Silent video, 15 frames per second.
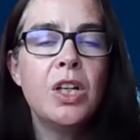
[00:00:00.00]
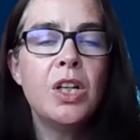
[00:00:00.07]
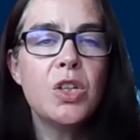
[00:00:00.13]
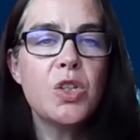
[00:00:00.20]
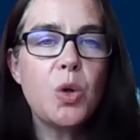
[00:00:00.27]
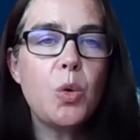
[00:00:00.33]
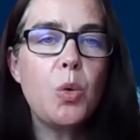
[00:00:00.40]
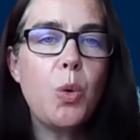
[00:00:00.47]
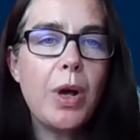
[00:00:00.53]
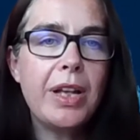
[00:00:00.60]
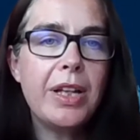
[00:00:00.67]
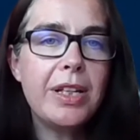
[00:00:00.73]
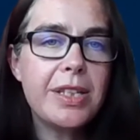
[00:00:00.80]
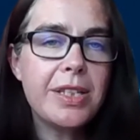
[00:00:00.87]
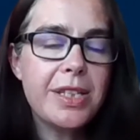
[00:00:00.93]
So when
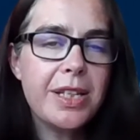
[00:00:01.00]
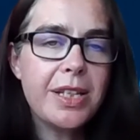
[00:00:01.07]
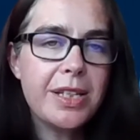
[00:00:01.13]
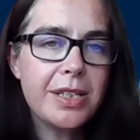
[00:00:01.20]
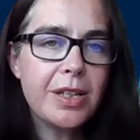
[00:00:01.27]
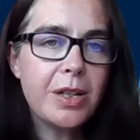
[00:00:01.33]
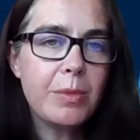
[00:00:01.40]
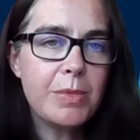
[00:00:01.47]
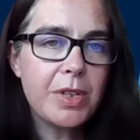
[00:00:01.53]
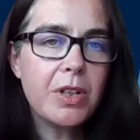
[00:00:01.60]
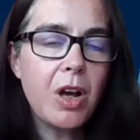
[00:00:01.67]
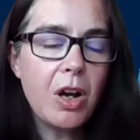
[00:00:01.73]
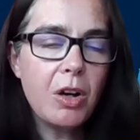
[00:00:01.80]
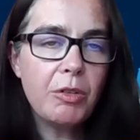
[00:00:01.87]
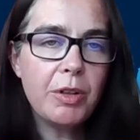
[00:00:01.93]
a disease comes
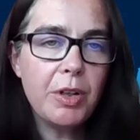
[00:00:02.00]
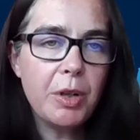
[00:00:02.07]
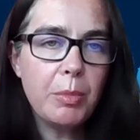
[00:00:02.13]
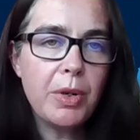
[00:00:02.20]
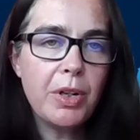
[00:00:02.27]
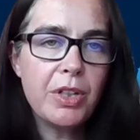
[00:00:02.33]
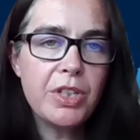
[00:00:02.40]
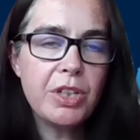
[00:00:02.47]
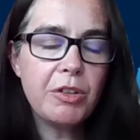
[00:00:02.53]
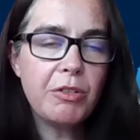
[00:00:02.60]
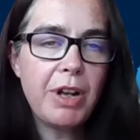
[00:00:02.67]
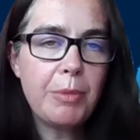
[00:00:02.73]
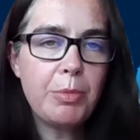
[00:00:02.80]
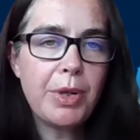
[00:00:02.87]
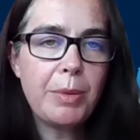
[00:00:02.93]
along, or an emerging or
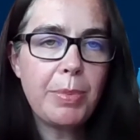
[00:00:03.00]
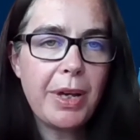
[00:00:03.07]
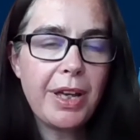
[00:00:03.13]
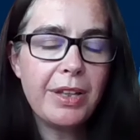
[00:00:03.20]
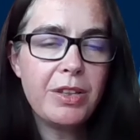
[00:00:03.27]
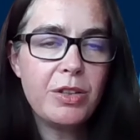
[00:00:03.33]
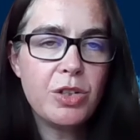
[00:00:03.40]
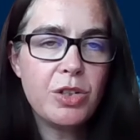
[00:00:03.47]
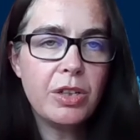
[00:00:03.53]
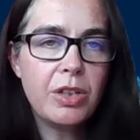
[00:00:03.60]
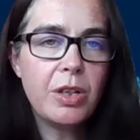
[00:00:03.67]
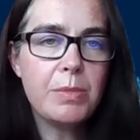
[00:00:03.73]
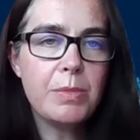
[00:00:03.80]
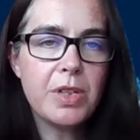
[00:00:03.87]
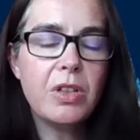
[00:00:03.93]
outbreak pathogen
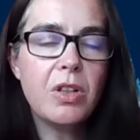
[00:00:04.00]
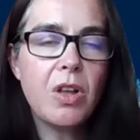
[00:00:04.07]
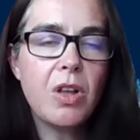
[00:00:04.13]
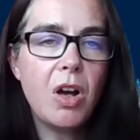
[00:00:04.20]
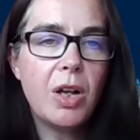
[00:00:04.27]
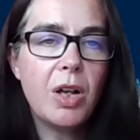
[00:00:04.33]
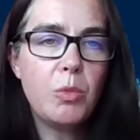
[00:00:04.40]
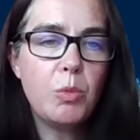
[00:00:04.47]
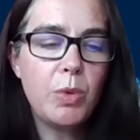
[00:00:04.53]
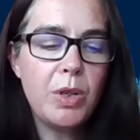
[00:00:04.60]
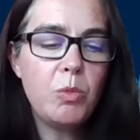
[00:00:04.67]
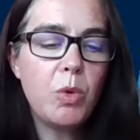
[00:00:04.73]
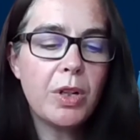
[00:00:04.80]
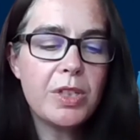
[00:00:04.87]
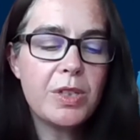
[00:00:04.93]
comes along, and
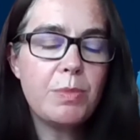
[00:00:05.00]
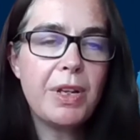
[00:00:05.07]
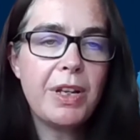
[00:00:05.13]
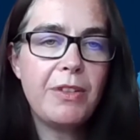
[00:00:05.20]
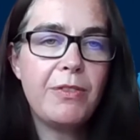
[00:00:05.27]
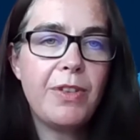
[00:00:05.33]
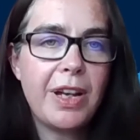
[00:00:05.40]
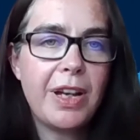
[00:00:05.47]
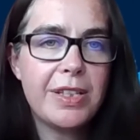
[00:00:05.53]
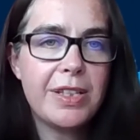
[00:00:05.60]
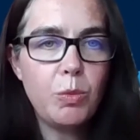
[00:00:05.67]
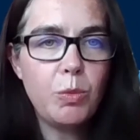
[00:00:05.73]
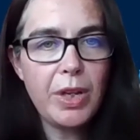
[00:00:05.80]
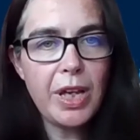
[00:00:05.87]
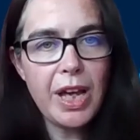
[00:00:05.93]
we want to make a
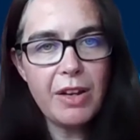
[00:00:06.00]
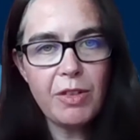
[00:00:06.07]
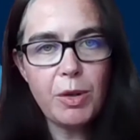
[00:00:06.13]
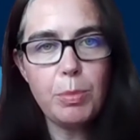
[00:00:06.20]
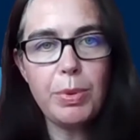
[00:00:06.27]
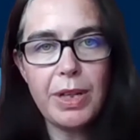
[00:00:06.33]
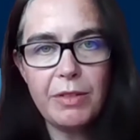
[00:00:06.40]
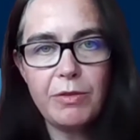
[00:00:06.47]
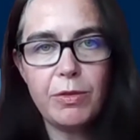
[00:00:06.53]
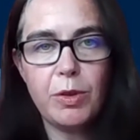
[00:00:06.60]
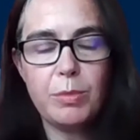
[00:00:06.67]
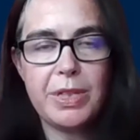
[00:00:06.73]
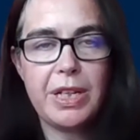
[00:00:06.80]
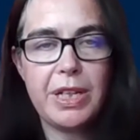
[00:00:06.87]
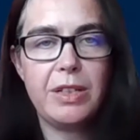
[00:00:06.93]
vaccine, we have our
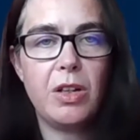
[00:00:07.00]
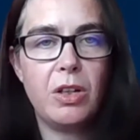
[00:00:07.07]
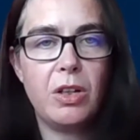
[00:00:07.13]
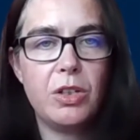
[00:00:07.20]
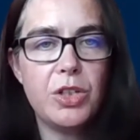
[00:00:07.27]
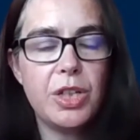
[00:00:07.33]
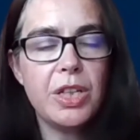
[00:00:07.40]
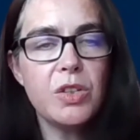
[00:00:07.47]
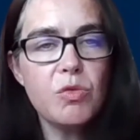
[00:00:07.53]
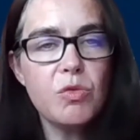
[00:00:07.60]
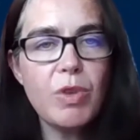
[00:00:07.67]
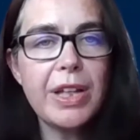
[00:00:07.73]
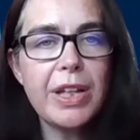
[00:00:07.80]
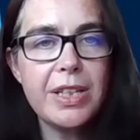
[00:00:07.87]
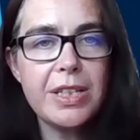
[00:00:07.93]
platform technology, it's
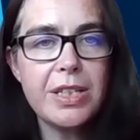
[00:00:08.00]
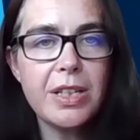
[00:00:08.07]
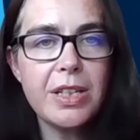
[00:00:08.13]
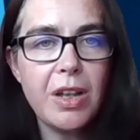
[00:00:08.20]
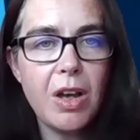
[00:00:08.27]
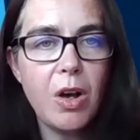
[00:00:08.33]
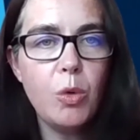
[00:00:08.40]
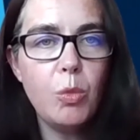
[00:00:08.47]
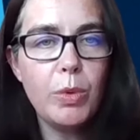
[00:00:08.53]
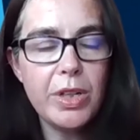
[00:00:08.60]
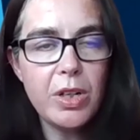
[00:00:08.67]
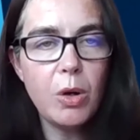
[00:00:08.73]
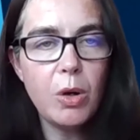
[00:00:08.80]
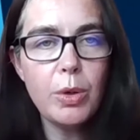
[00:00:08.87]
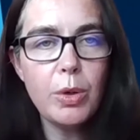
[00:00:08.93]
ready to go. We
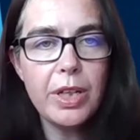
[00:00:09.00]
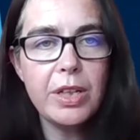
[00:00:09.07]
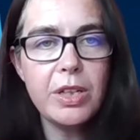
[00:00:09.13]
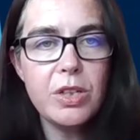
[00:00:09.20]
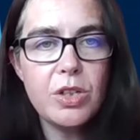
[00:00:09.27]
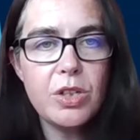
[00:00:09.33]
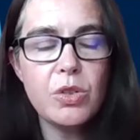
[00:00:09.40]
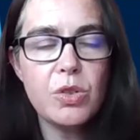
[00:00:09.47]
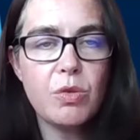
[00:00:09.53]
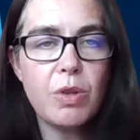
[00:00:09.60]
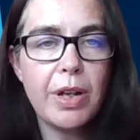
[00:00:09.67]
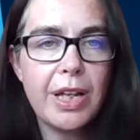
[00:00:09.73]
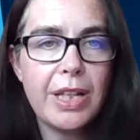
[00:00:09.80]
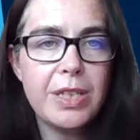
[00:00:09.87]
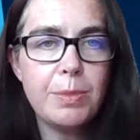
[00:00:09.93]
know it can induce
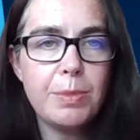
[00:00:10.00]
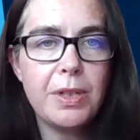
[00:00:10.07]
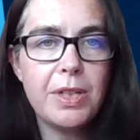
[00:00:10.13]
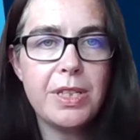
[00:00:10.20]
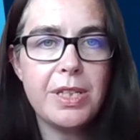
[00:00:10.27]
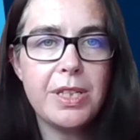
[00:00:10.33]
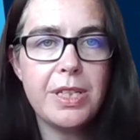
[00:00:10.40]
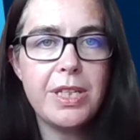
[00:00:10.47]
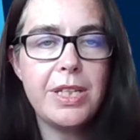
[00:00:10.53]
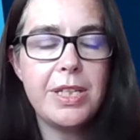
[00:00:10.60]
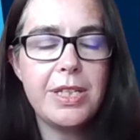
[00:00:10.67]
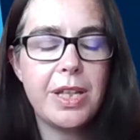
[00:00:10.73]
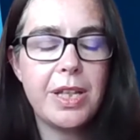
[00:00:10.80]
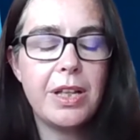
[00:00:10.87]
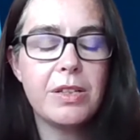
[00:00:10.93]
strong antibodies in T
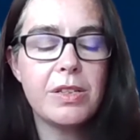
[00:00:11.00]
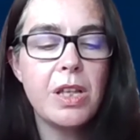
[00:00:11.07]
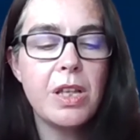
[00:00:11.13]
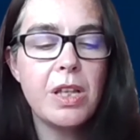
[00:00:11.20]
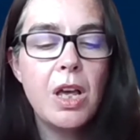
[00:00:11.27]
cells,